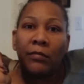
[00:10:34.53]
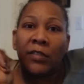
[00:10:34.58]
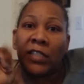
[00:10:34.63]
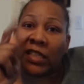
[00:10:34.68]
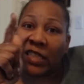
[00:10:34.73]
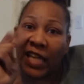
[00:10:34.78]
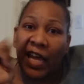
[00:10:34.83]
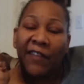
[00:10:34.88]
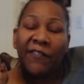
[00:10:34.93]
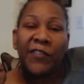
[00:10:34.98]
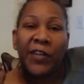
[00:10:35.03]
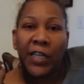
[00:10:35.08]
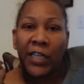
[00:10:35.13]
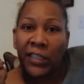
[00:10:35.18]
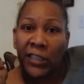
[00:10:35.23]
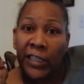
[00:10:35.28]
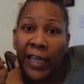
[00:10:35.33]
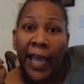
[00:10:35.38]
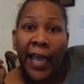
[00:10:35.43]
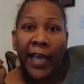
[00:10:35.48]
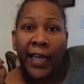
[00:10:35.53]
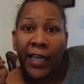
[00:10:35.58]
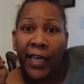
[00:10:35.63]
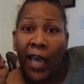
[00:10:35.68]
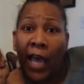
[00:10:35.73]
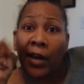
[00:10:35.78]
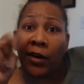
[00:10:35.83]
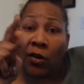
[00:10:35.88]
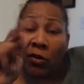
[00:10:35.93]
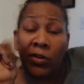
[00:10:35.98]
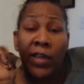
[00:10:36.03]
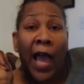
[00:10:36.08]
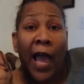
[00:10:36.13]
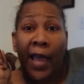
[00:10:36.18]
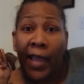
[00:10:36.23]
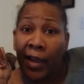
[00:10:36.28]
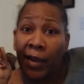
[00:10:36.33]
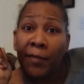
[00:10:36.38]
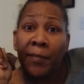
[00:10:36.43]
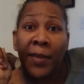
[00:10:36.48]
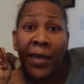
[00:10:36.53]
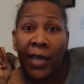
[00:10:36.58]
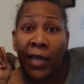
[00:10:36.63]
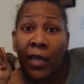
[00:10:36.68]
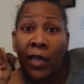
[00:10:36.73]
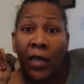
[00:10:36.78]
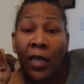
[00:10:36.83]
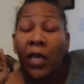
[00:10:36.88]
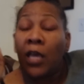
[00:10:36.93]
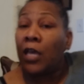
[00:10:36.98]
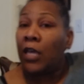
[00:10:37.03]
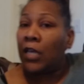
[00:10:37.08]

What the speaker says: Stephanie and Jackie, I know y'all hear me.